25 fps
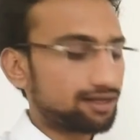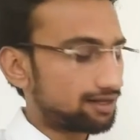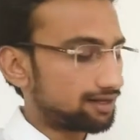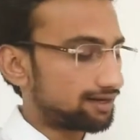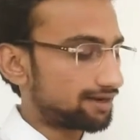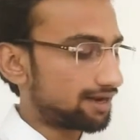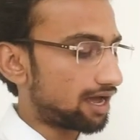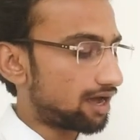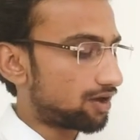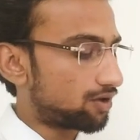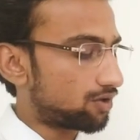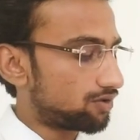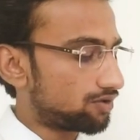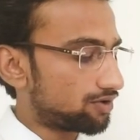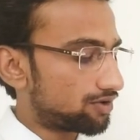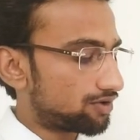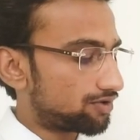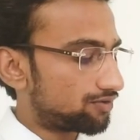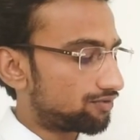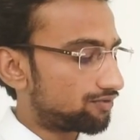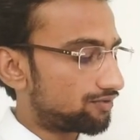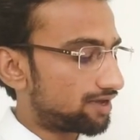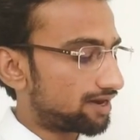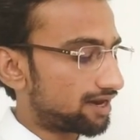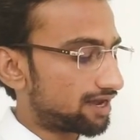Now,
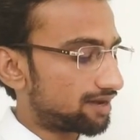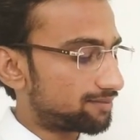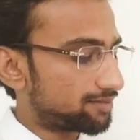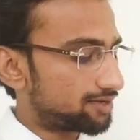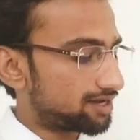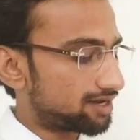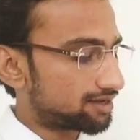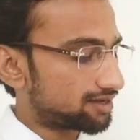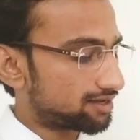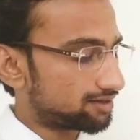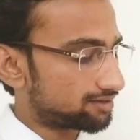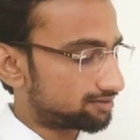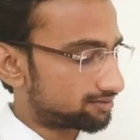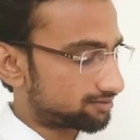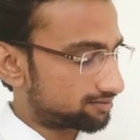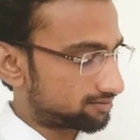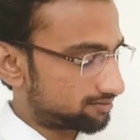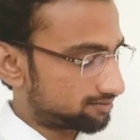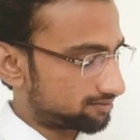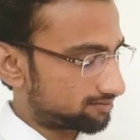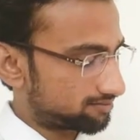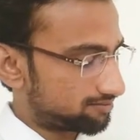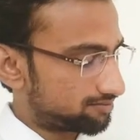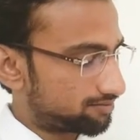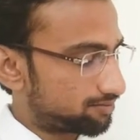when I'm taking
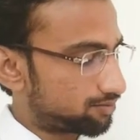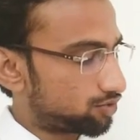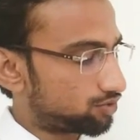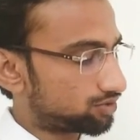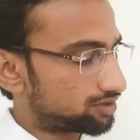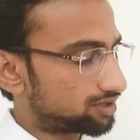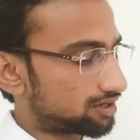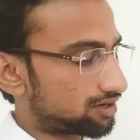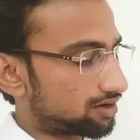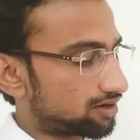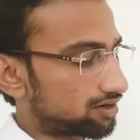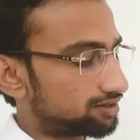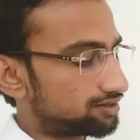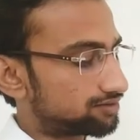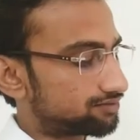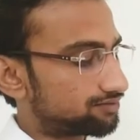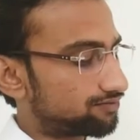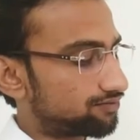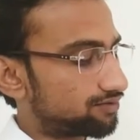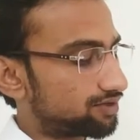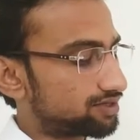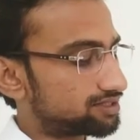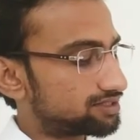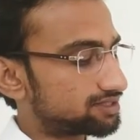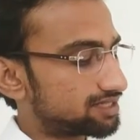both on
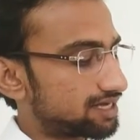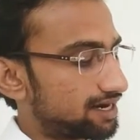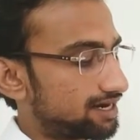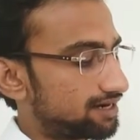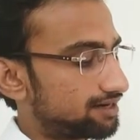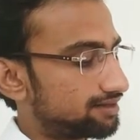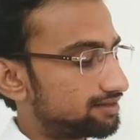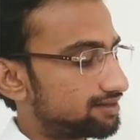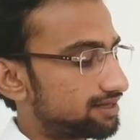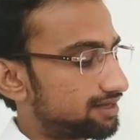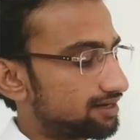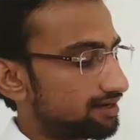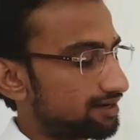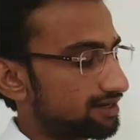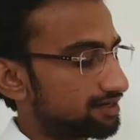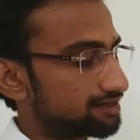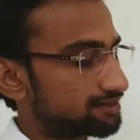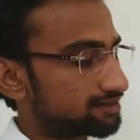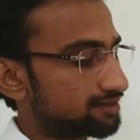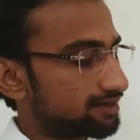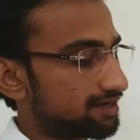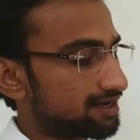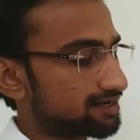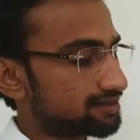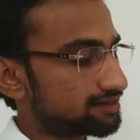one side, then
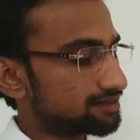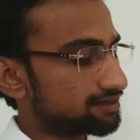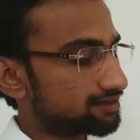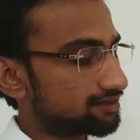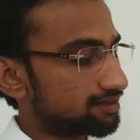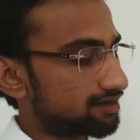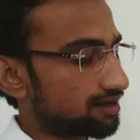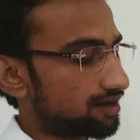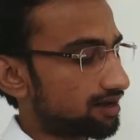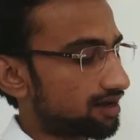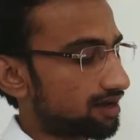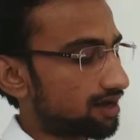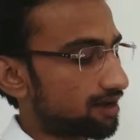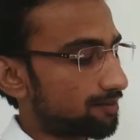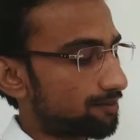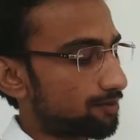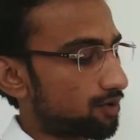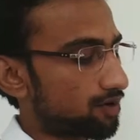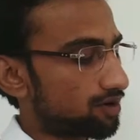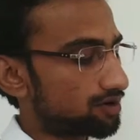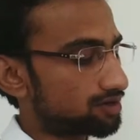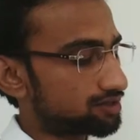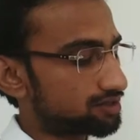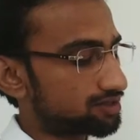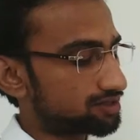stress
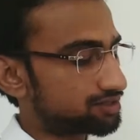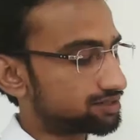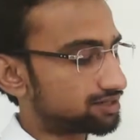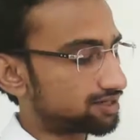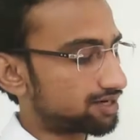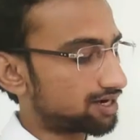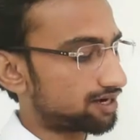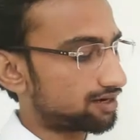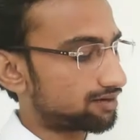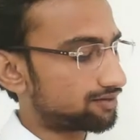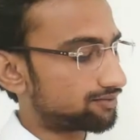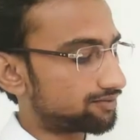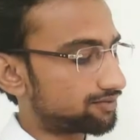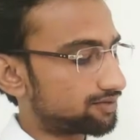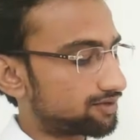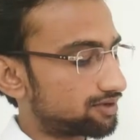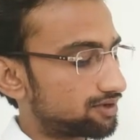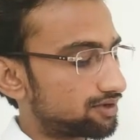upon strain,